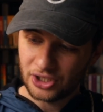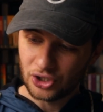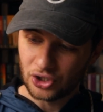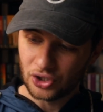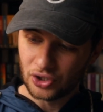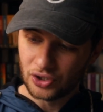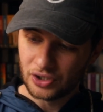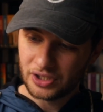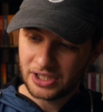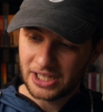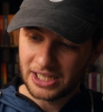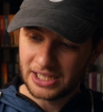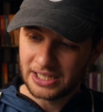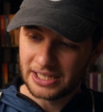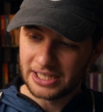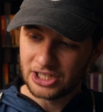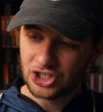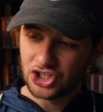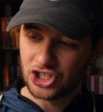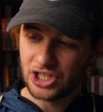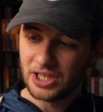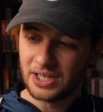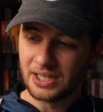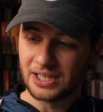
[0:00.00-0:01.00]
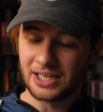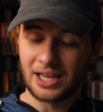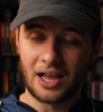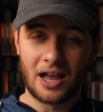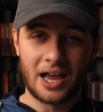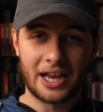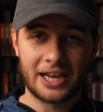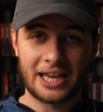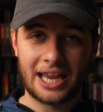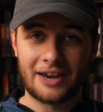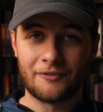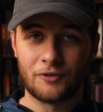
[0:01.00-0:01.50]
good condition
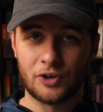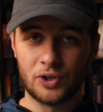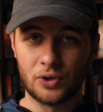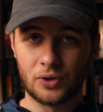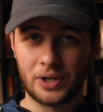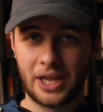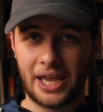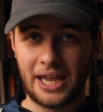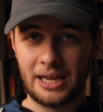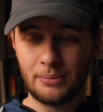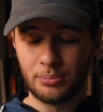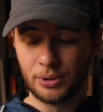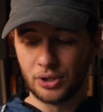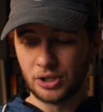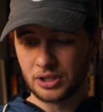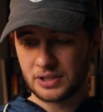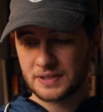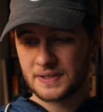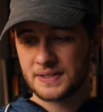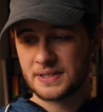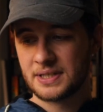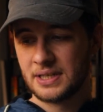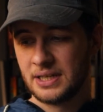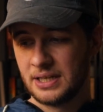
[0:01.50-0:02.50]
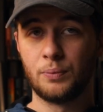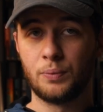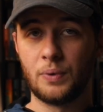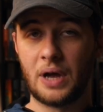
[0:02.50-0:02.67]
Guy Gavriel Kay books.